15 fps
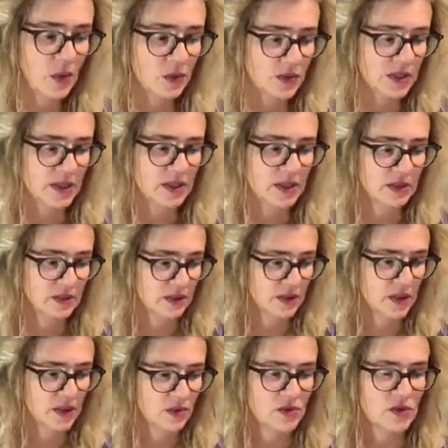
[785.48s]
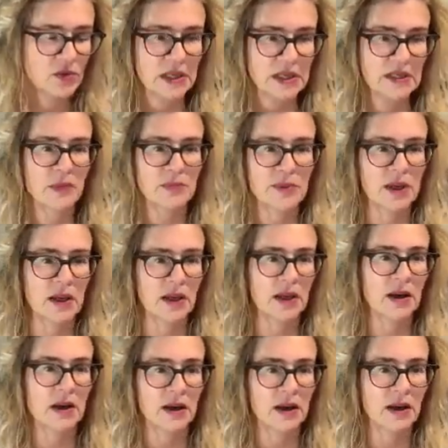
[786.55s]
holding, doing something
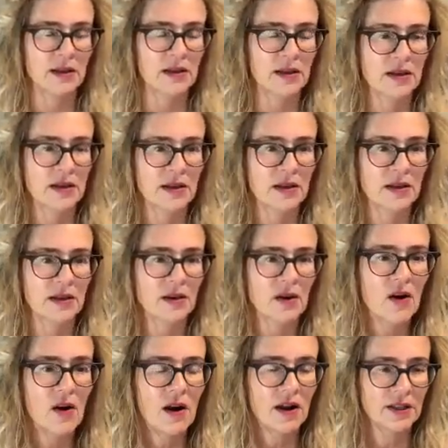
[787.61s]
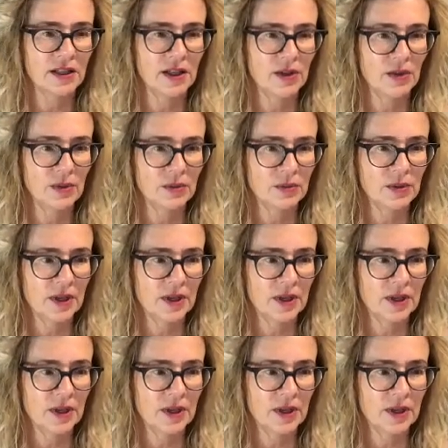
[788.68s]
on audio